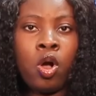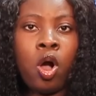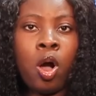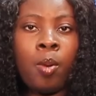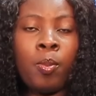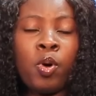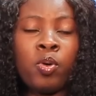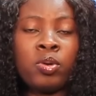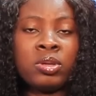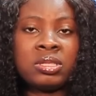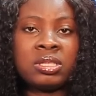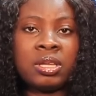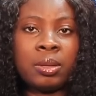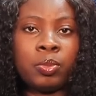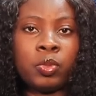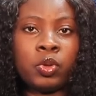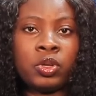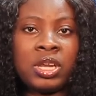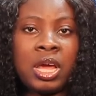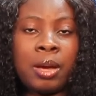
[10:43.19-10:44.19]
Omo won
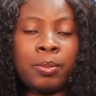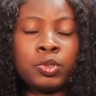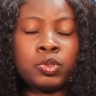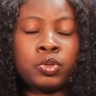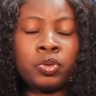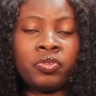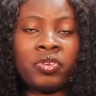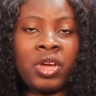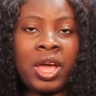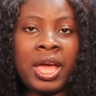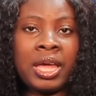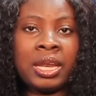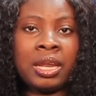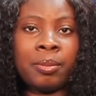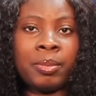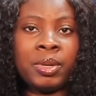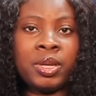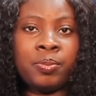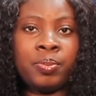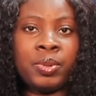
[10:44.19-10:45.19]
sam no dia beto dwa e
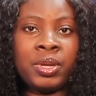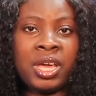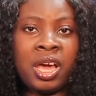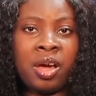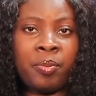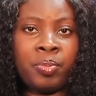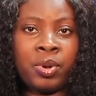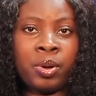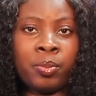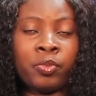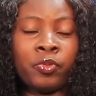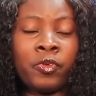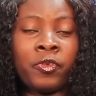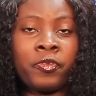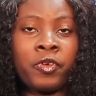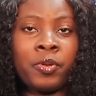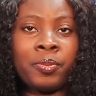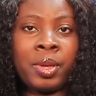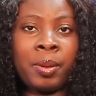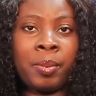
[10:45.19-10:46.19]
na me di bi abram
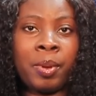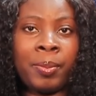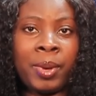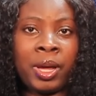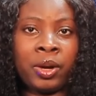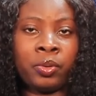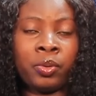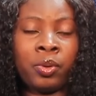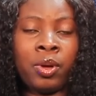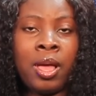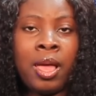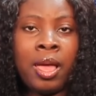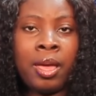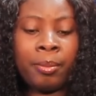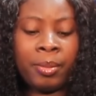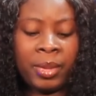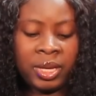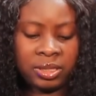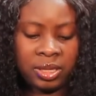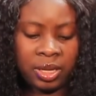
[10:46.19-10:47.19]
foforo bi e beba no
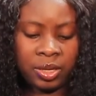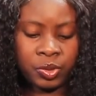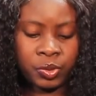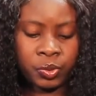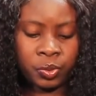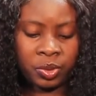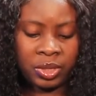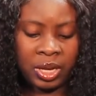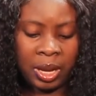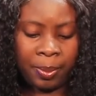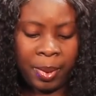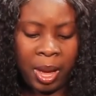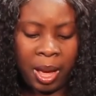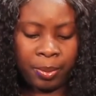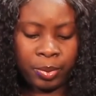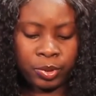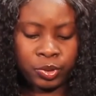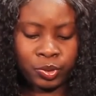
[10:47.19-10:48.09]
me san so dia ba be